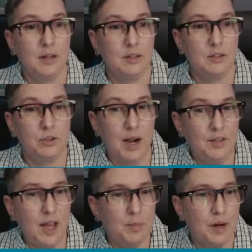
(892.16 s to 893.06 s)
tried
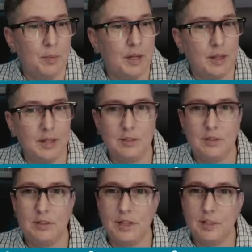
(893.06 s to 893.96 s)
that. But I'm going to
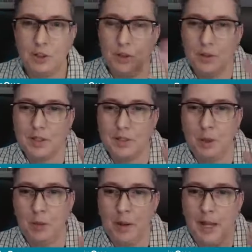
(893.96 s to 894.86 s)
let you
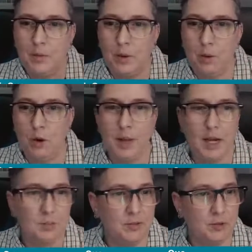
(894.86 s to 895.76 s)
experiment and report back,
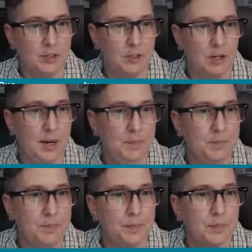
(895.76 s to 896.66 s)
my friend. All right?
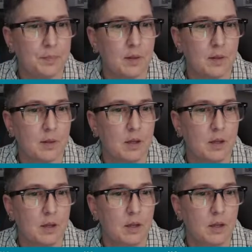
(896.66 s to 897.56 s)

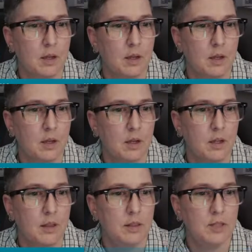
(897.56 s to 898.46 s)
Thanks for that question.
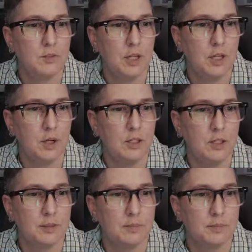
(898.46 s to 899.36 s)

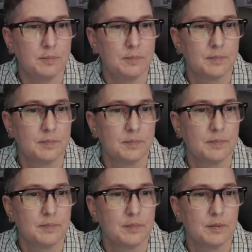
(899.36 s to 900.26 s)
All right.
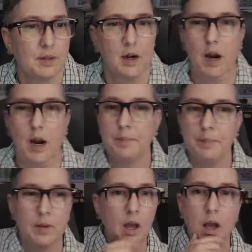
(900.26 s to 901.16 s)

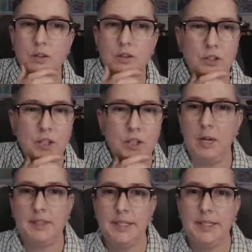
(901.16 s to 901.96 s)
So simultaneous